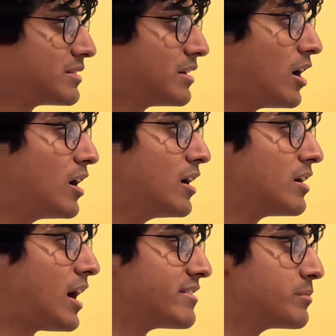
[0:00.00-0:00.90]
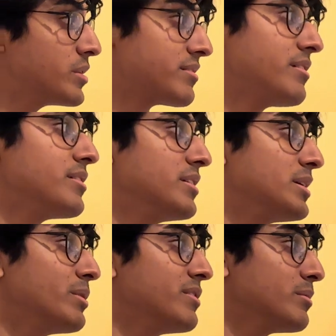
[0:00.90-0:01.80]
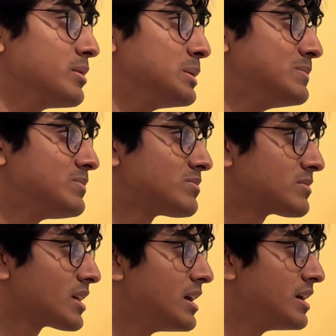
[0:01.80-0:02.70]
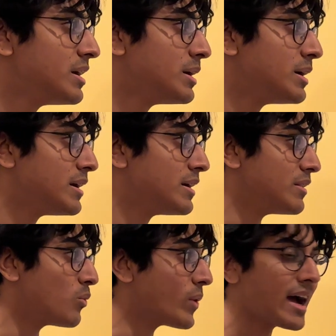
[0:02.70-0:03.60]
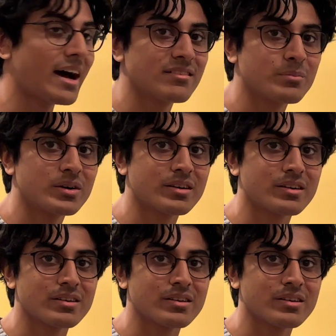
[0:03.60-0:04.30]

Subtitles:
Heisenberg's uncertainty principle. And the way Heisenberg